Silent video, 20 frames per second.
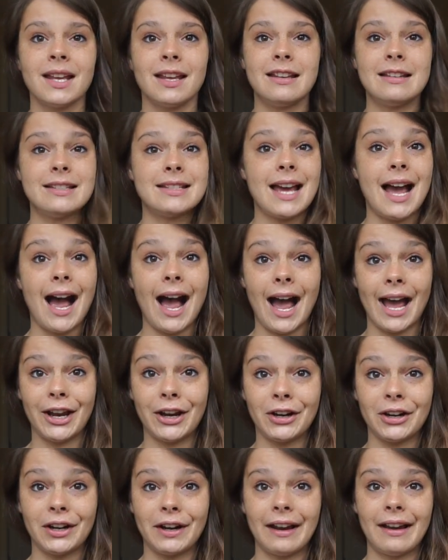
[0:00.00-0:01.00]

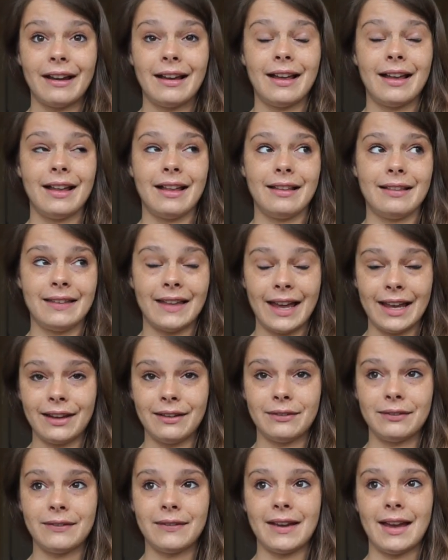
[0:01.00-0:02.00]
entire
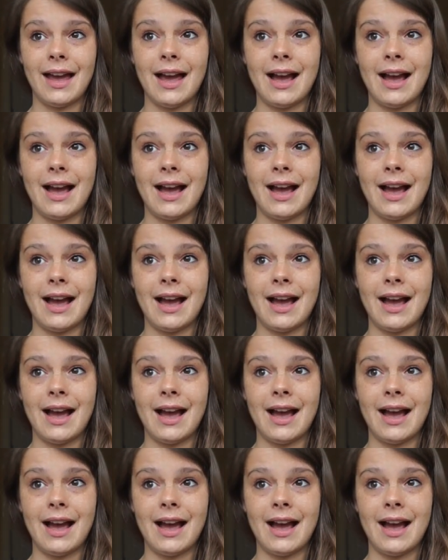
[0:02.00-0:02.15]
life.